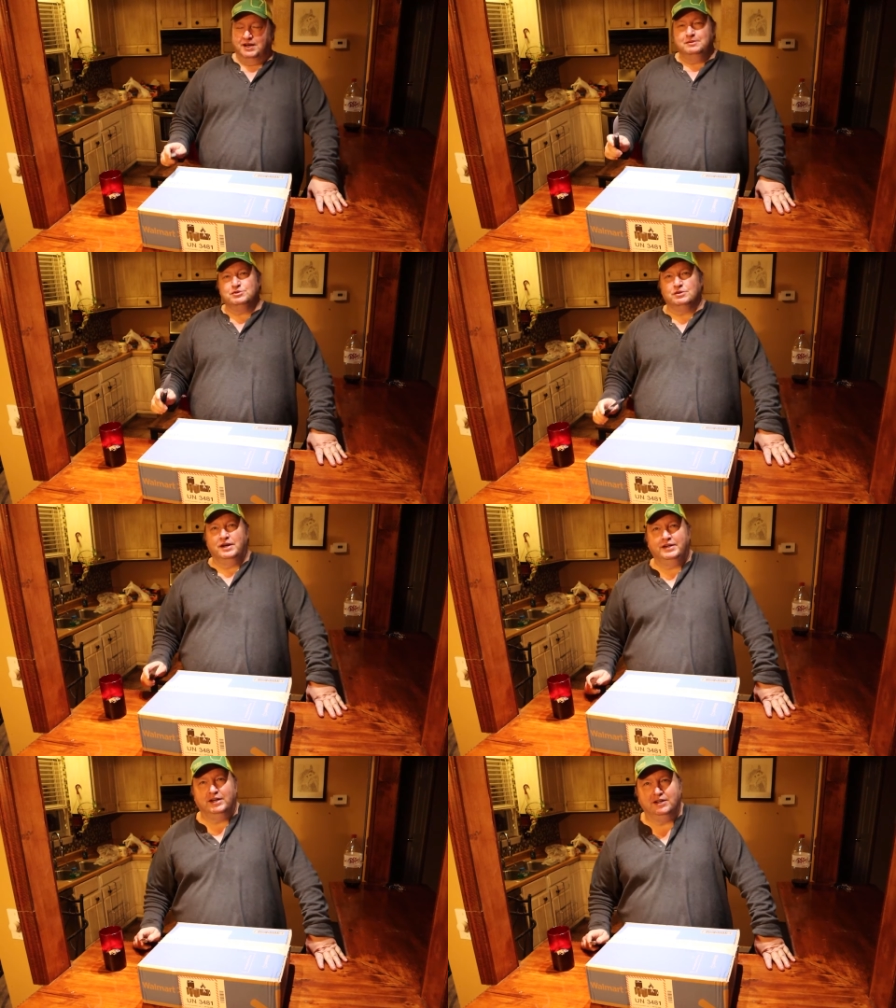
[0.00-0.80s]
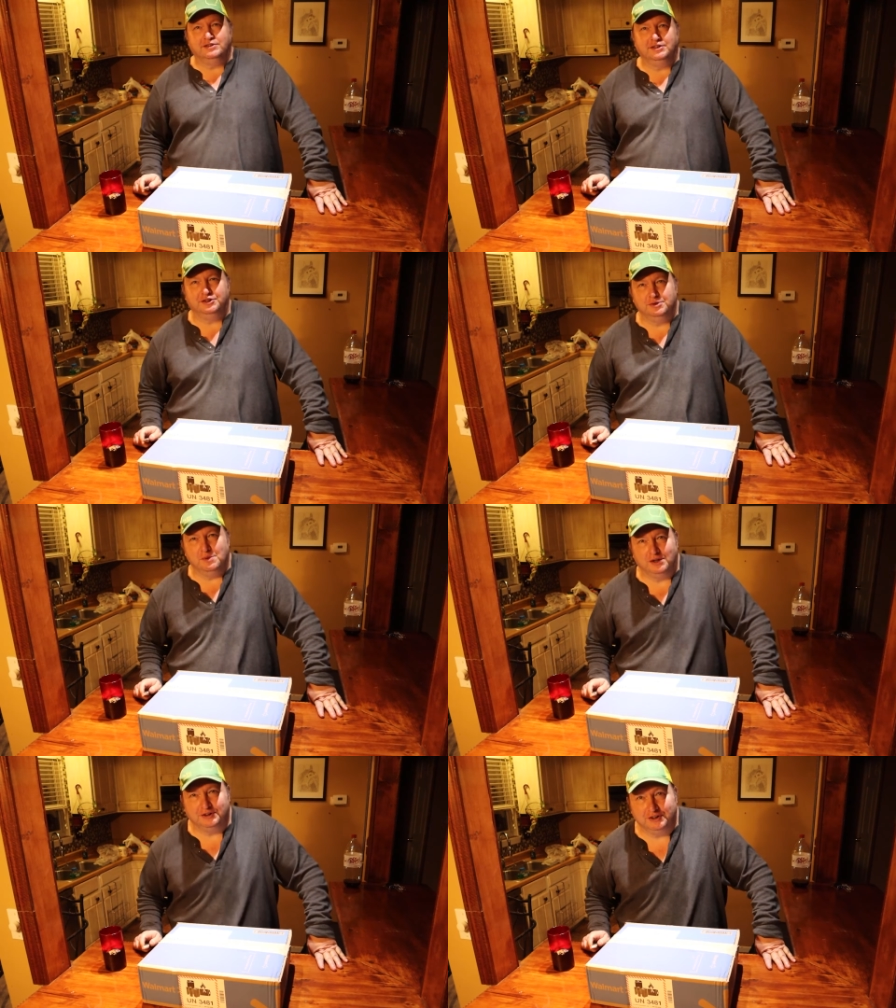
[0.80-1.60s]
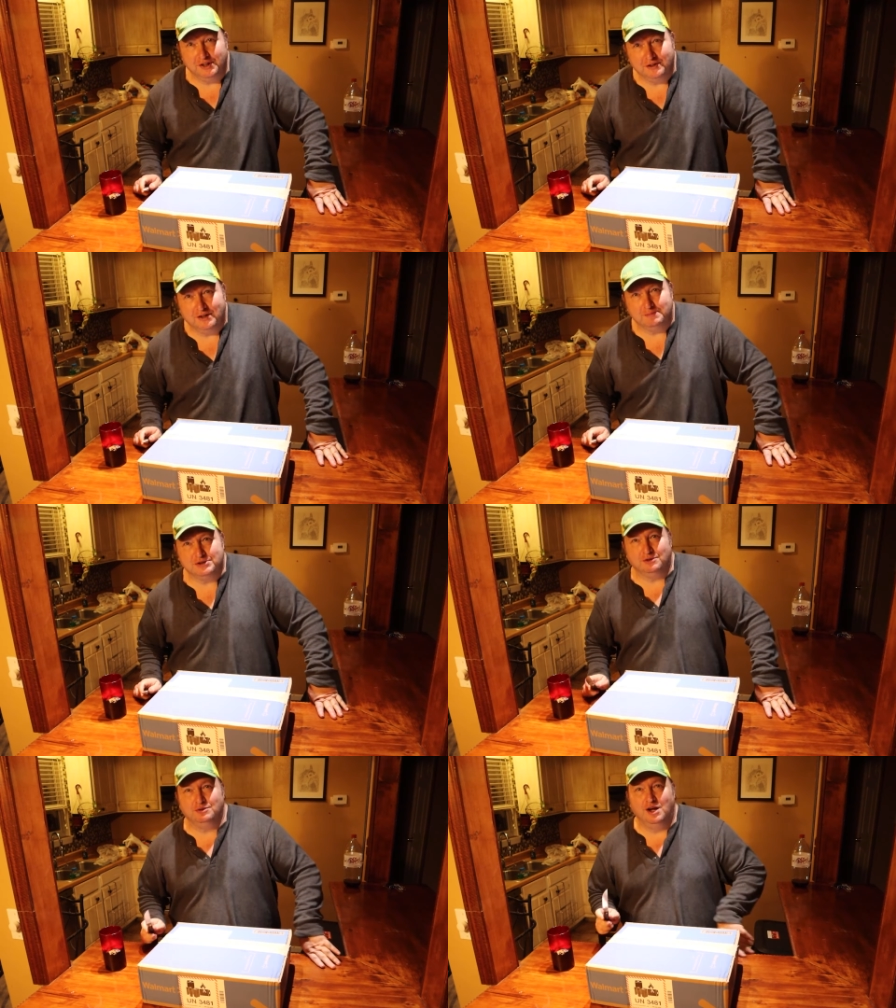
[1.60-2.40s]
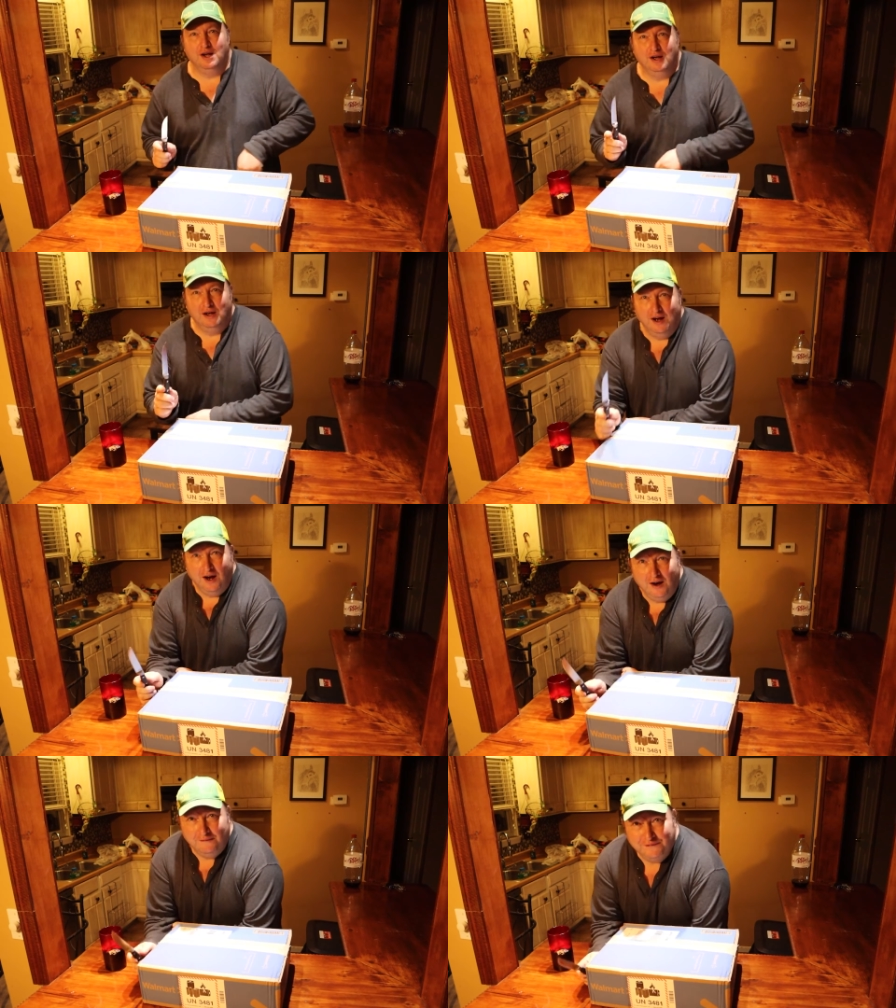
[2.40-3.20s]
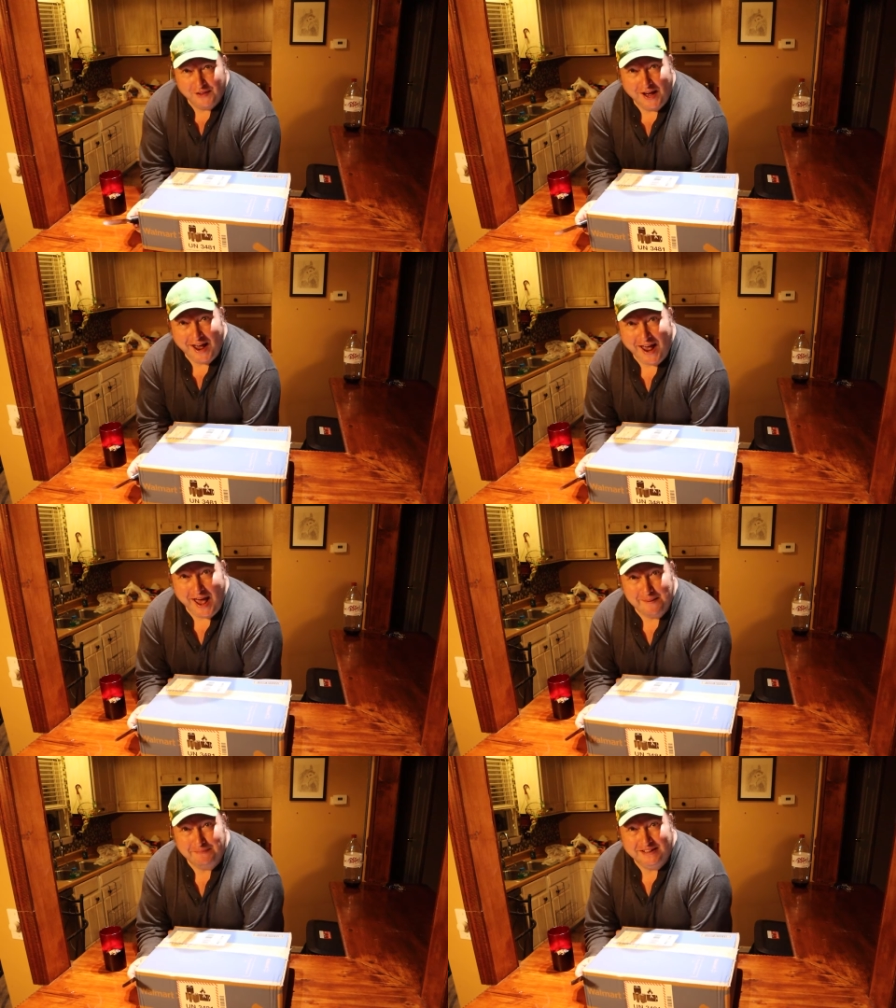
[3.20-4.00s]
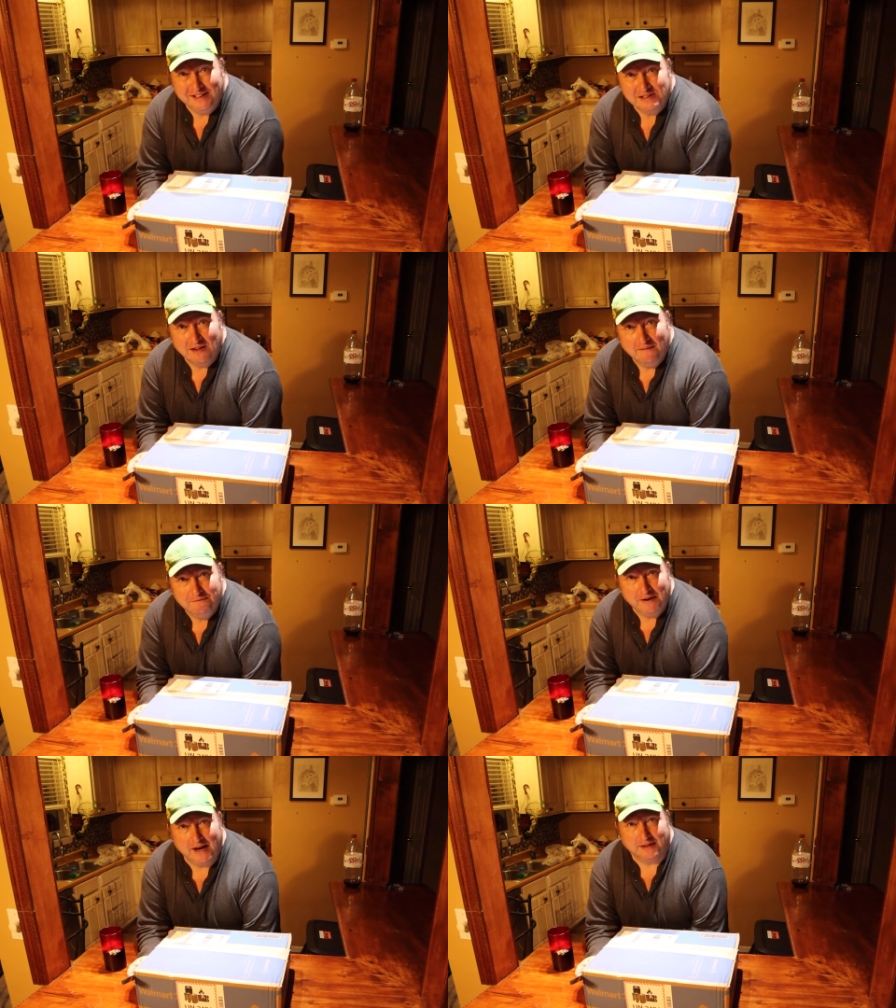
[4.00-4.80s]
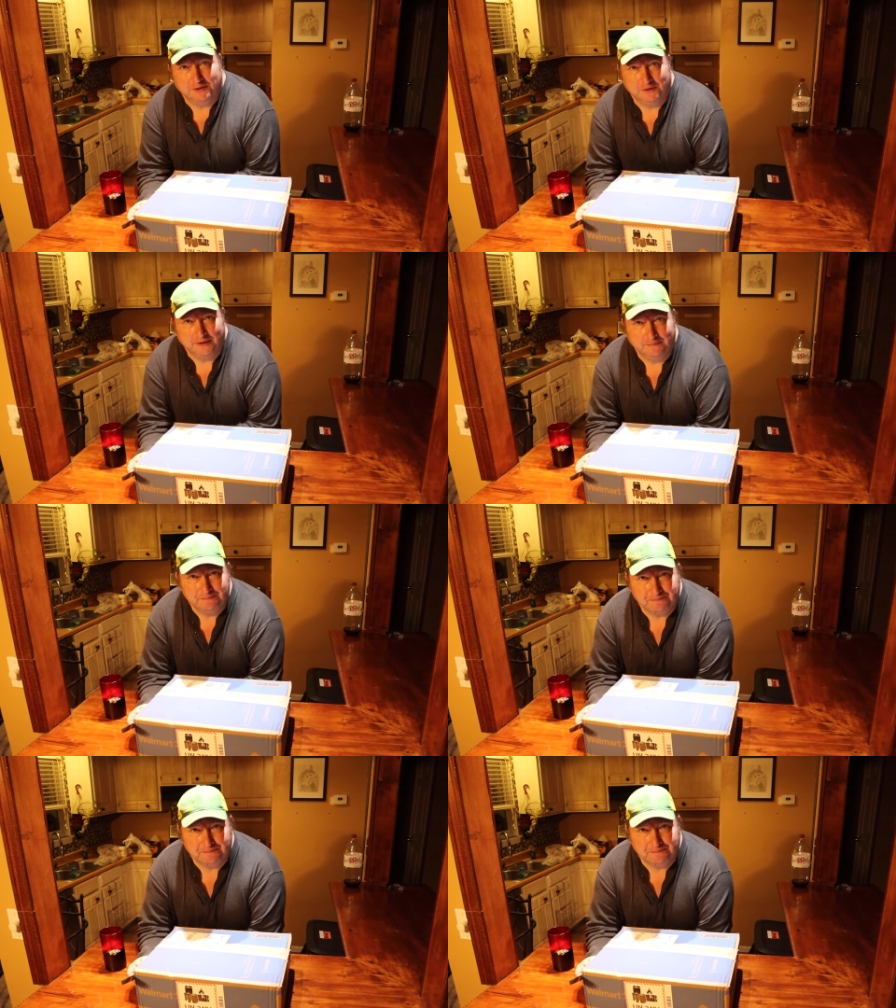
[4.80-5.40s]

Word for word: My name is Ray Carrington. You're watching another episode of The Happiness Factory.